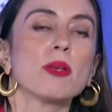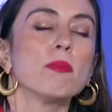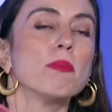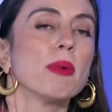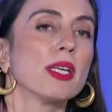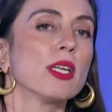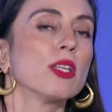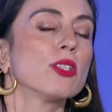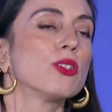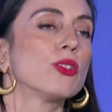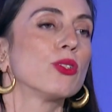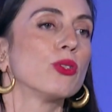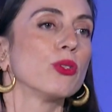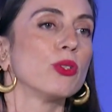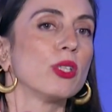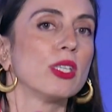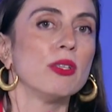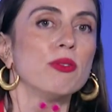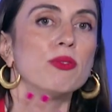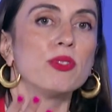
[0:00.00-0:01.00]
managed to
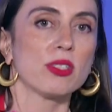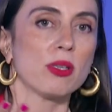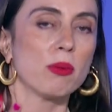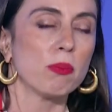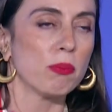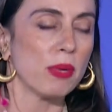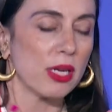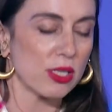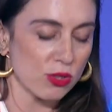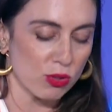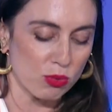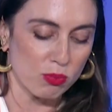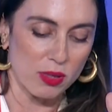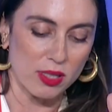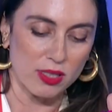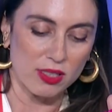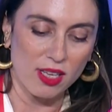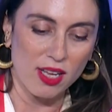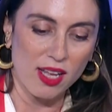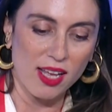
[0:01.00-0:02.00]
give some
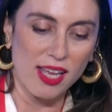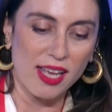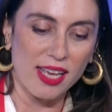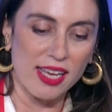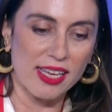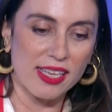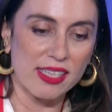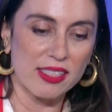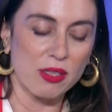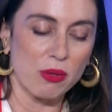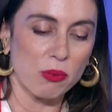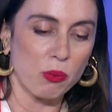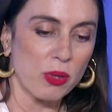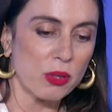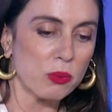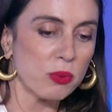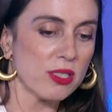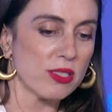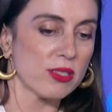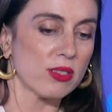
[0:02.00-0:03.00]
measurement. And when
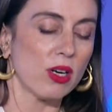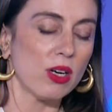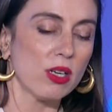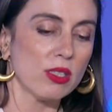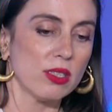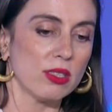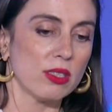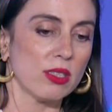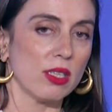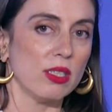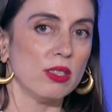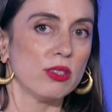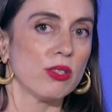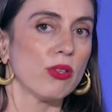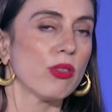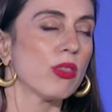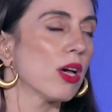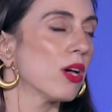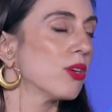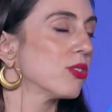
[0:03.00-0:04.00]
we started in
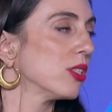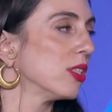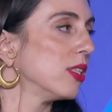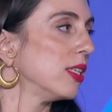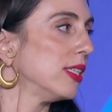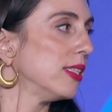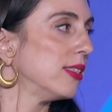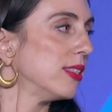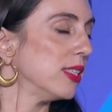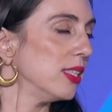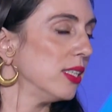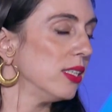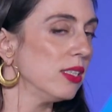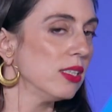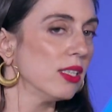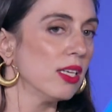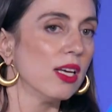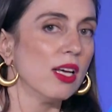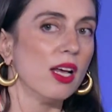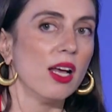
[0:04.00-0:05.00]
2018,
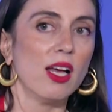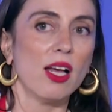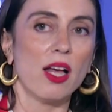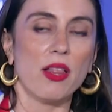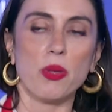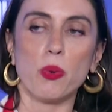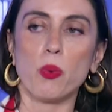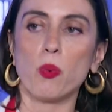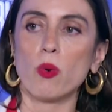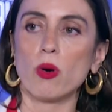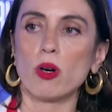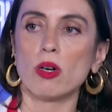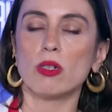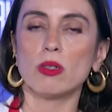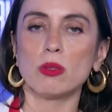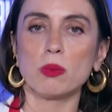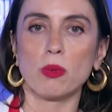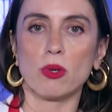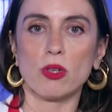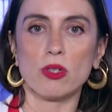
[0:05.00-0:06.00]
the
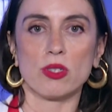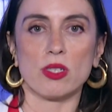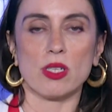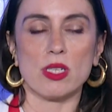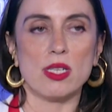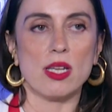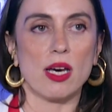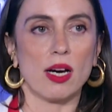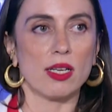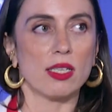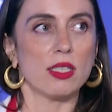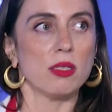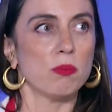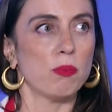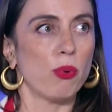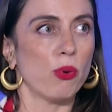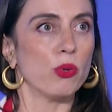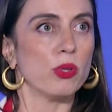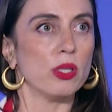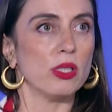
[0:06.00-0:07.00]
world was
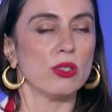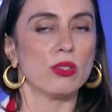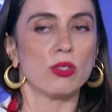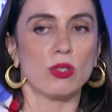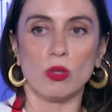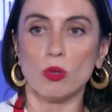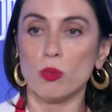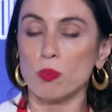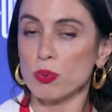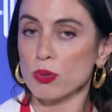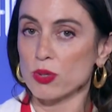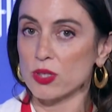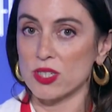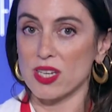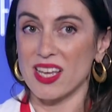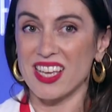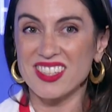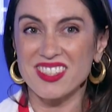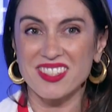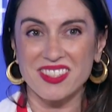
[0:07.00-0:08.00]

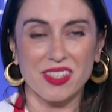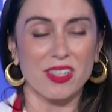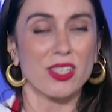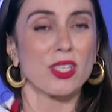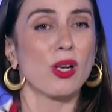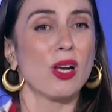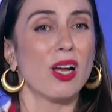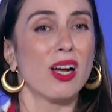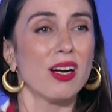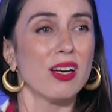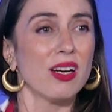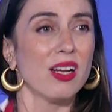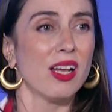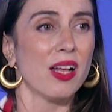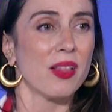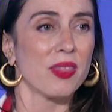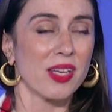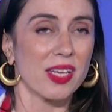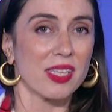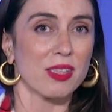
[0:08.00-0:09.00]
9.2% circular.
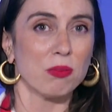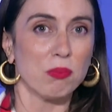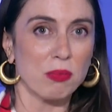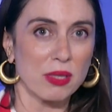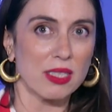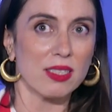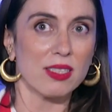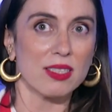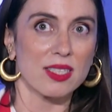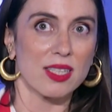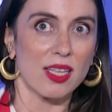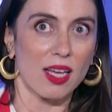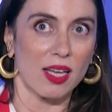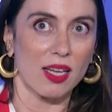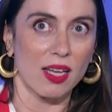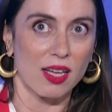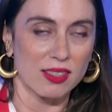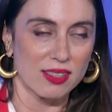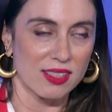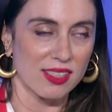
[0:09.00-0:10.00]
That means
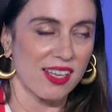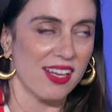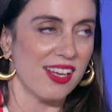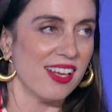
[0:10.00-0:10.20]
that